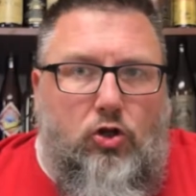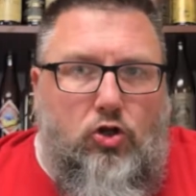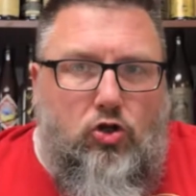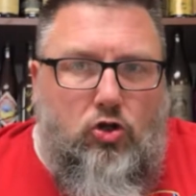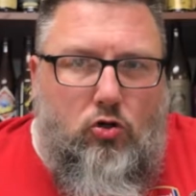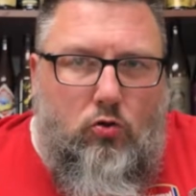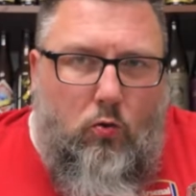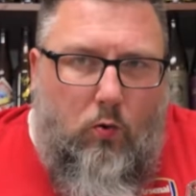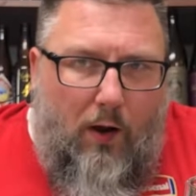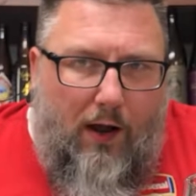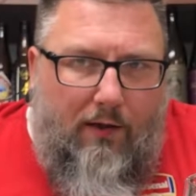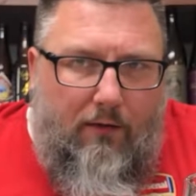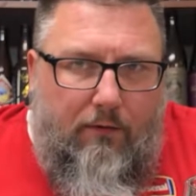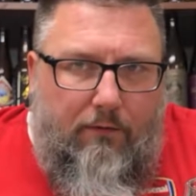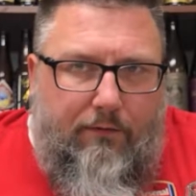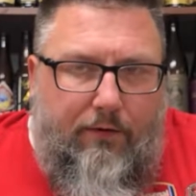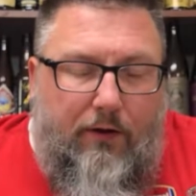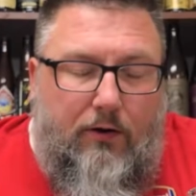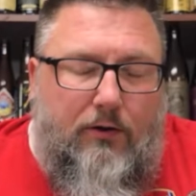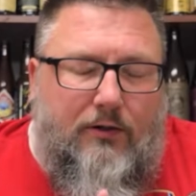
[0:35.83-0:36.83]

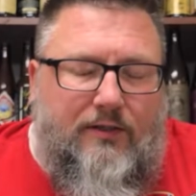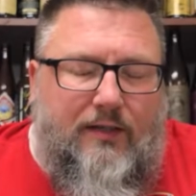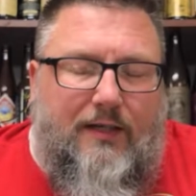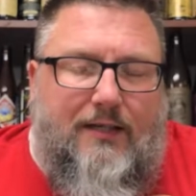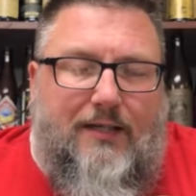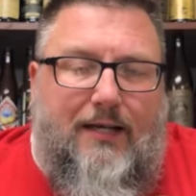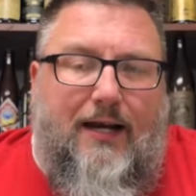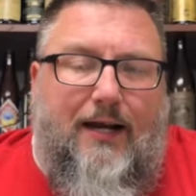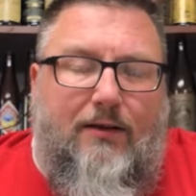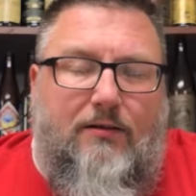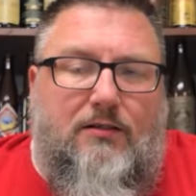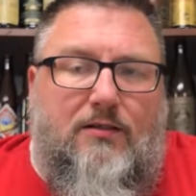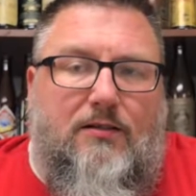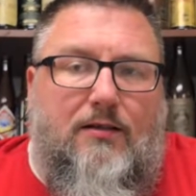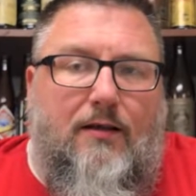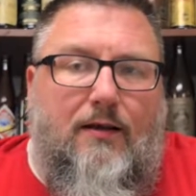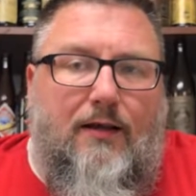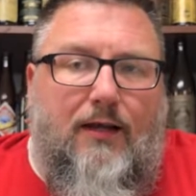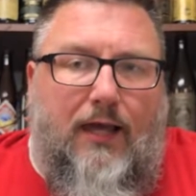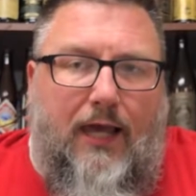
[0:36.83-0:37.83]
12 or 16
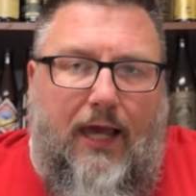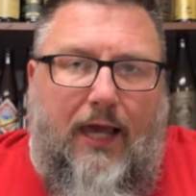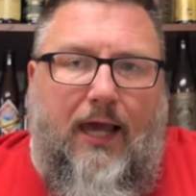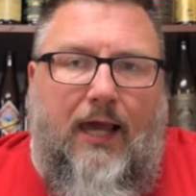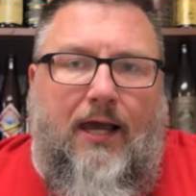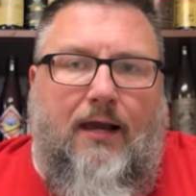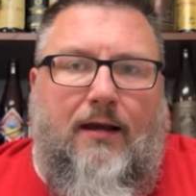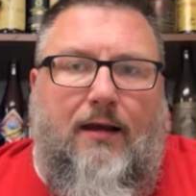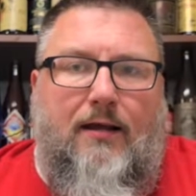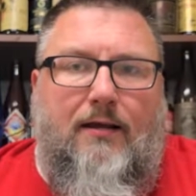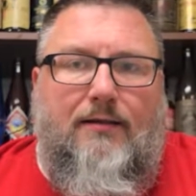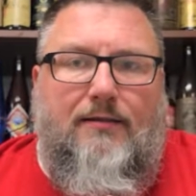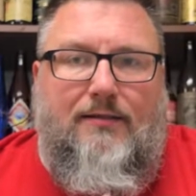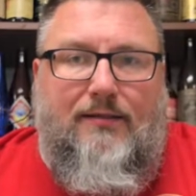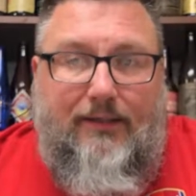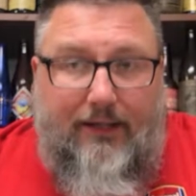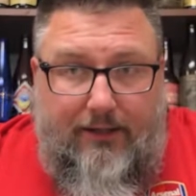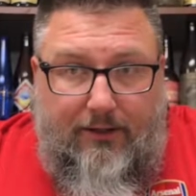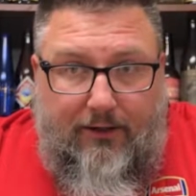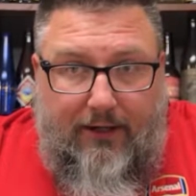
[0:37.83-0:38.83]
ounce can,
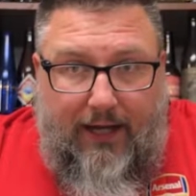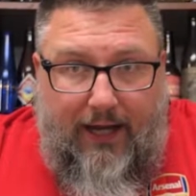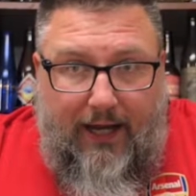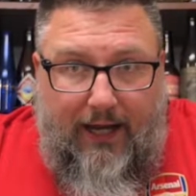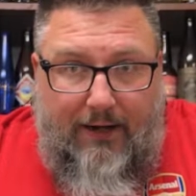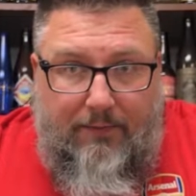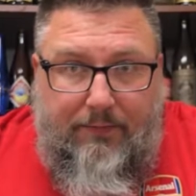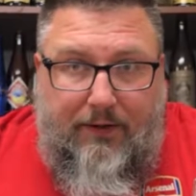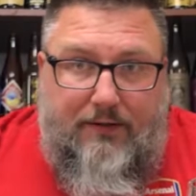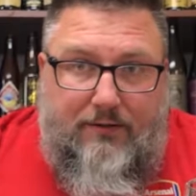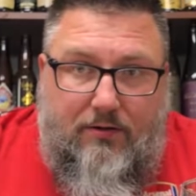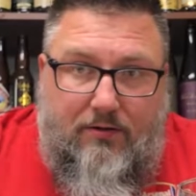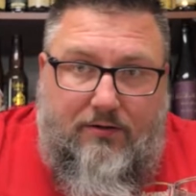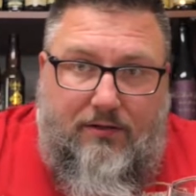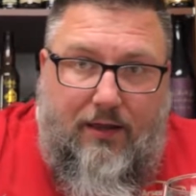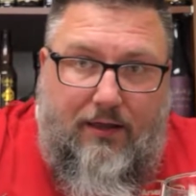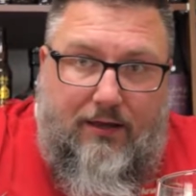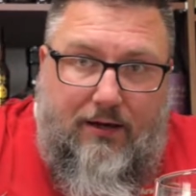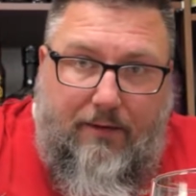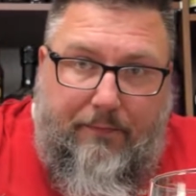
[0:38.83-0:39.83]
sticker can, because there's
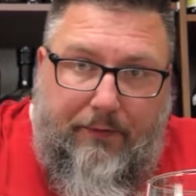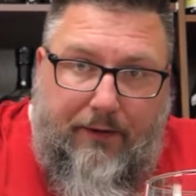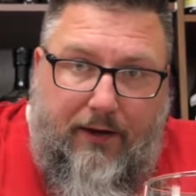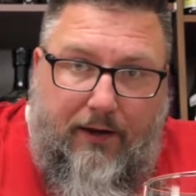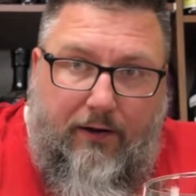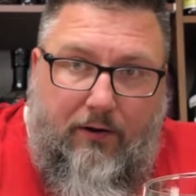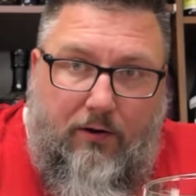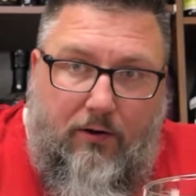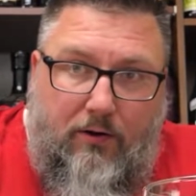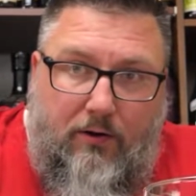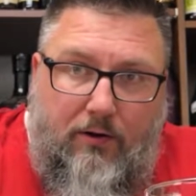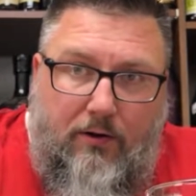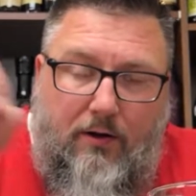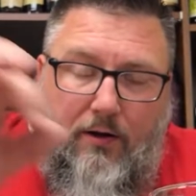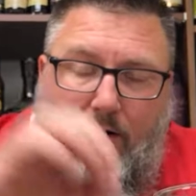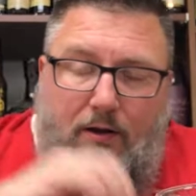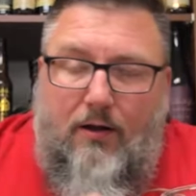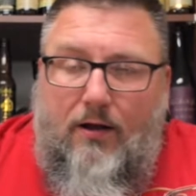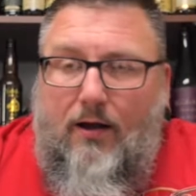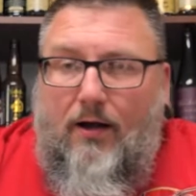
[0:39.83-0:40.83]
nothing up here
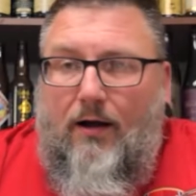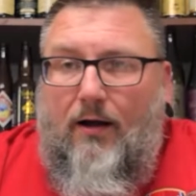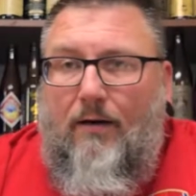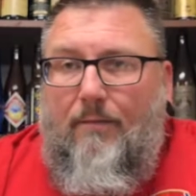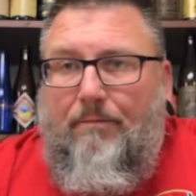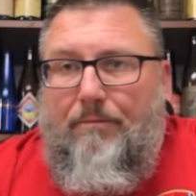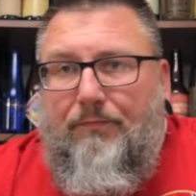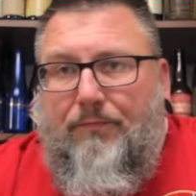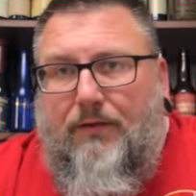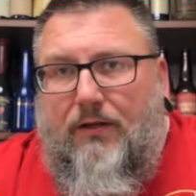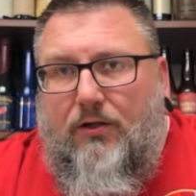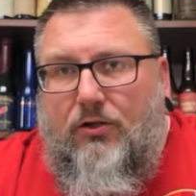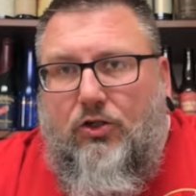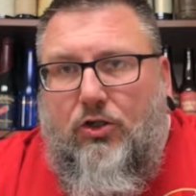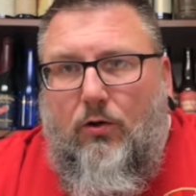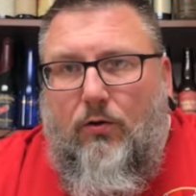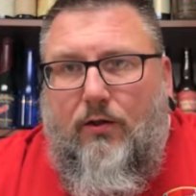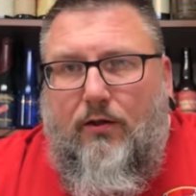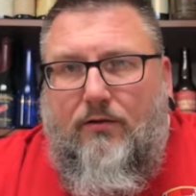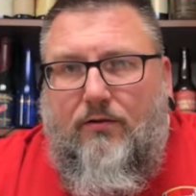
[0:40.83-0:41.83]
um, to
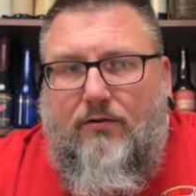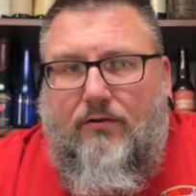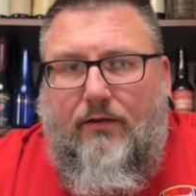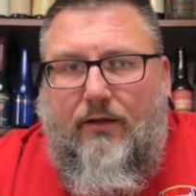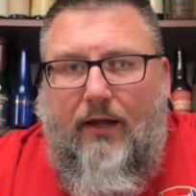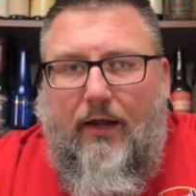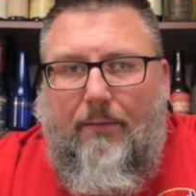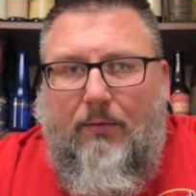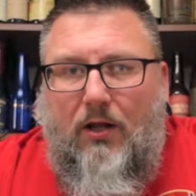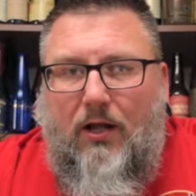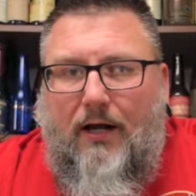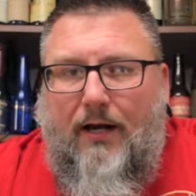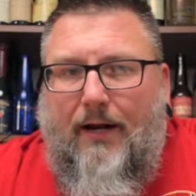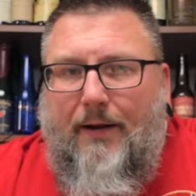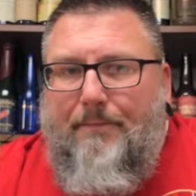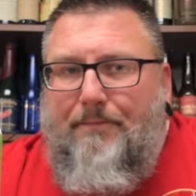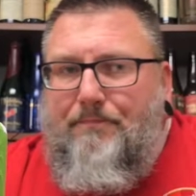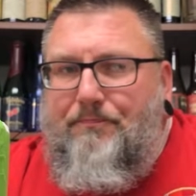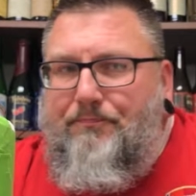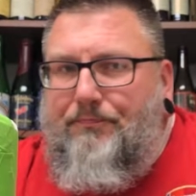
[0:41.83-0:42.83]
show that there's a label on
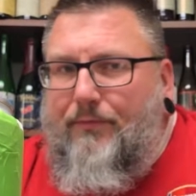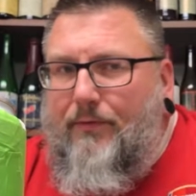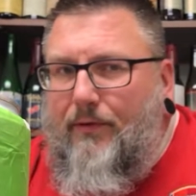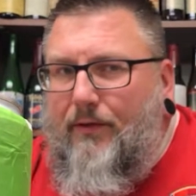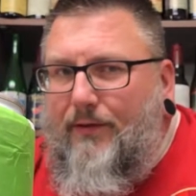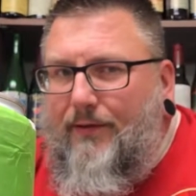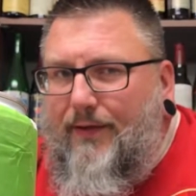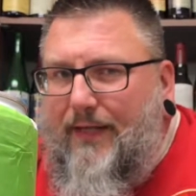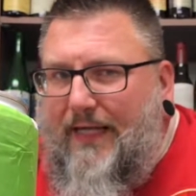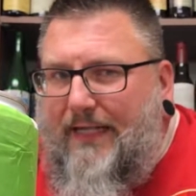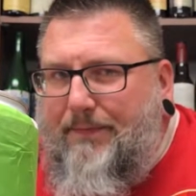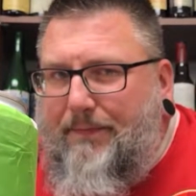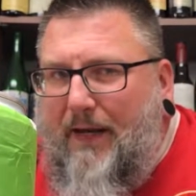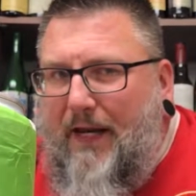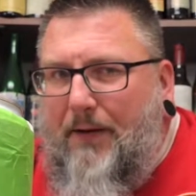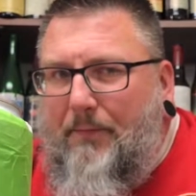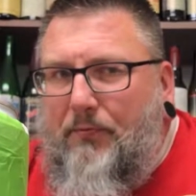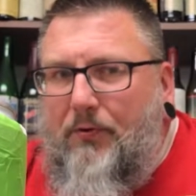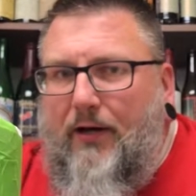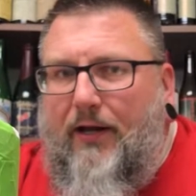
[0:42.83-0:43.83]
it.
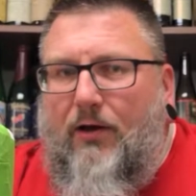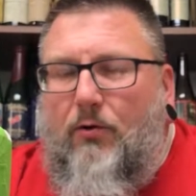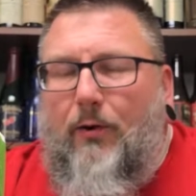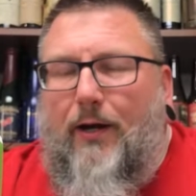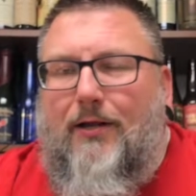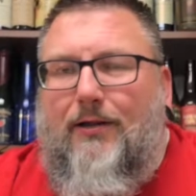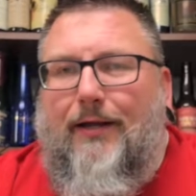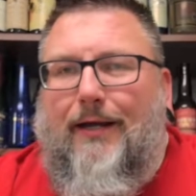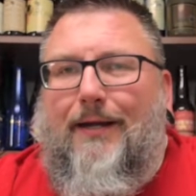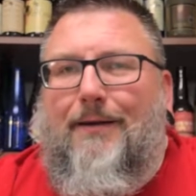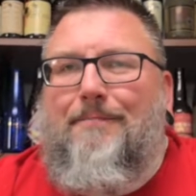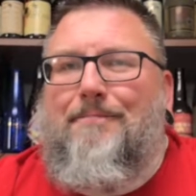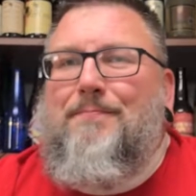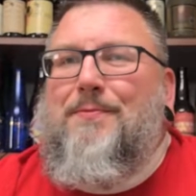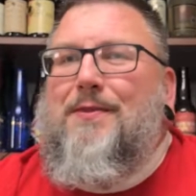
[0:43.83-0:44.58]
Dissipating pretty quickly